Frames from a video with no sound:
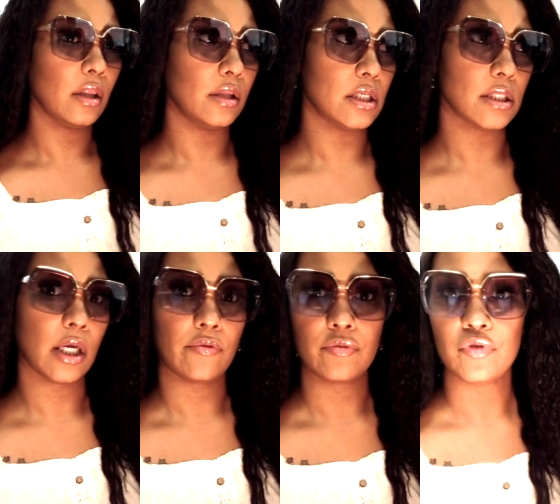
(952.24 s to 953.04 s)
these I
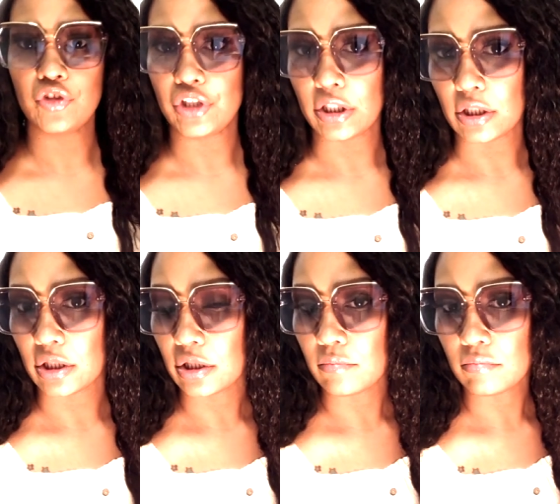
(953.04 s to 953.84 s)
got from Shein.
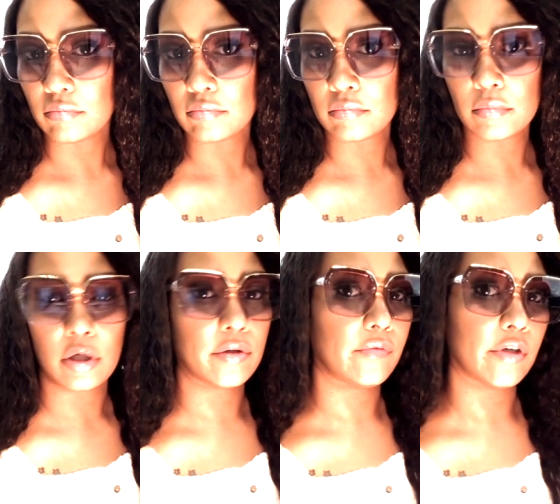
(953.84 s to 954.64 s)

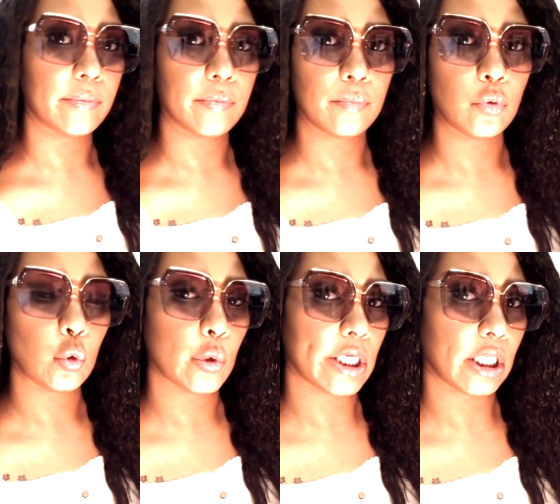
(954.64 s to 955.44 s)
they are very
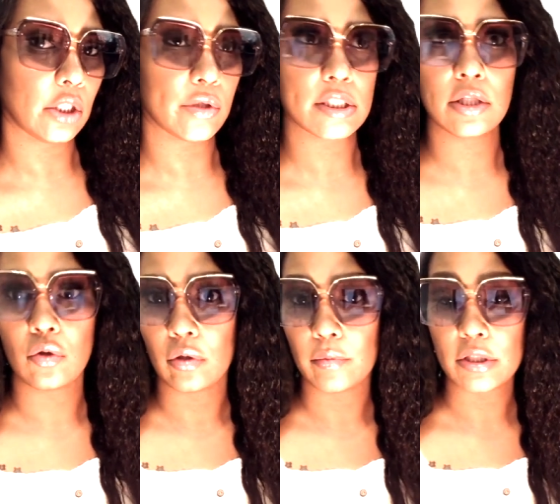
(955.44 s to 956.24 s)
pretty? You can see
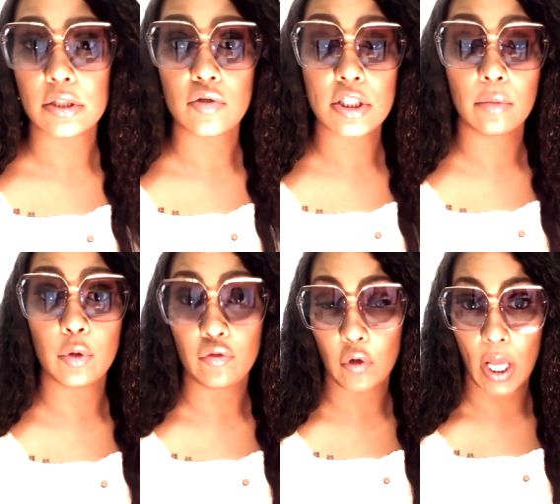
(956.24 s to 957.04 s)
through them. You can still see your
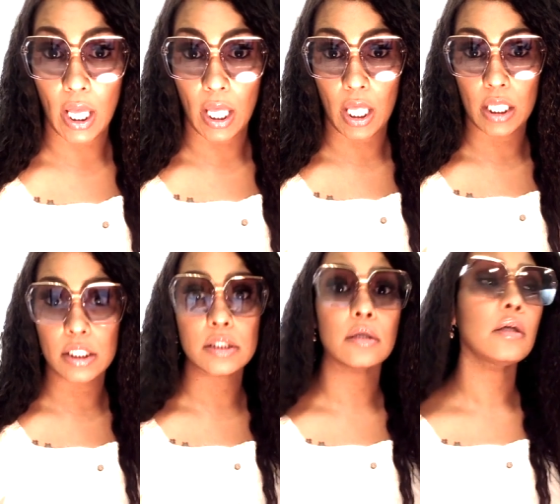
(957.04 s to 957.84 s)
beautiful
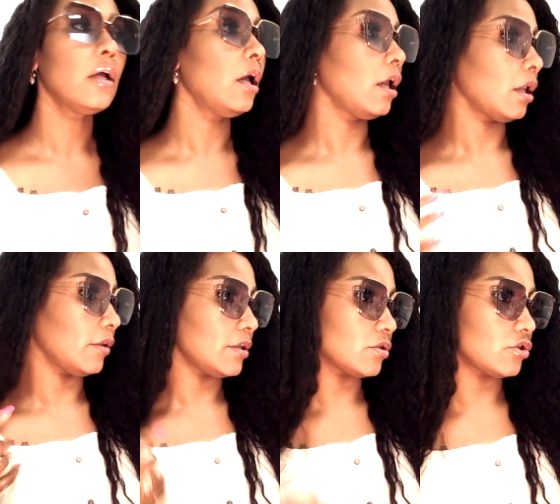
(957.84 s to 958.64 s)
eyes.
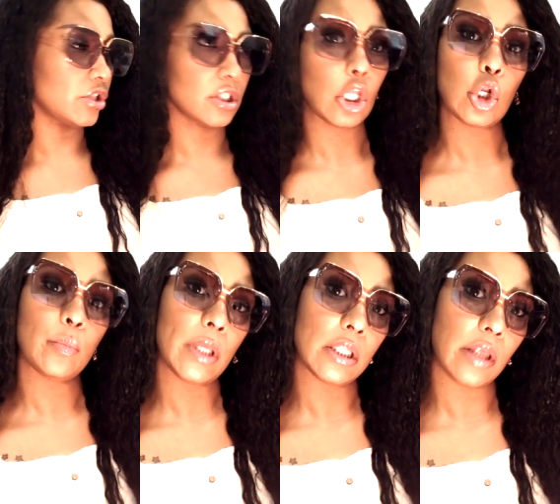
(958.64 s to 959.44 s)
These are just a little
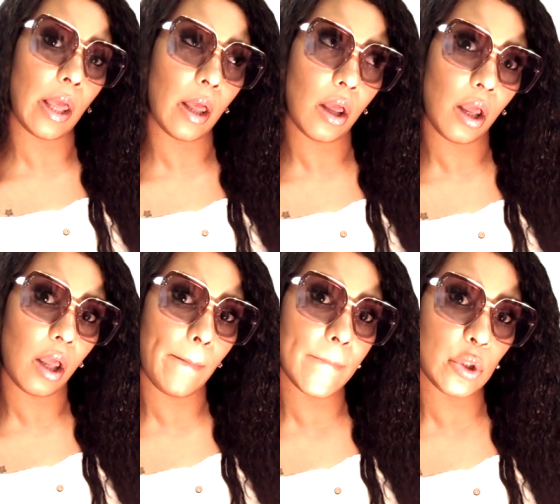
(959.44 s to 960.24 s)
bit
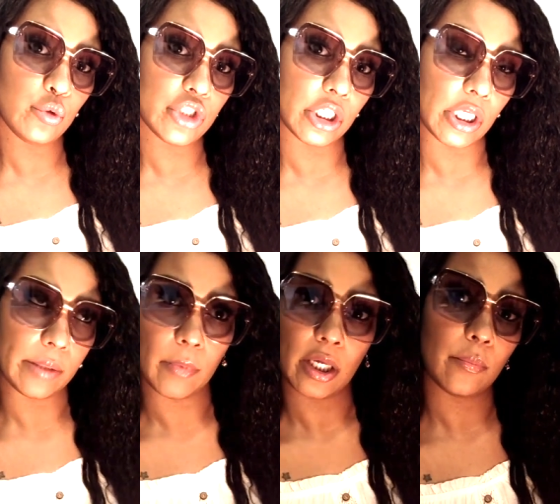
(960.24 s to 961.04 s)
bougie,
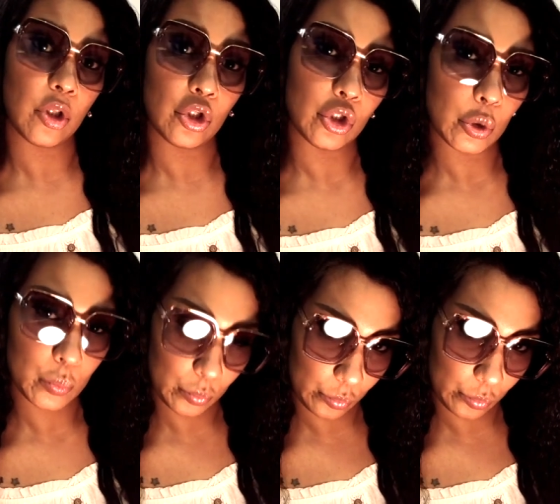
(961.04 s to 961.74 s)
in my opinion.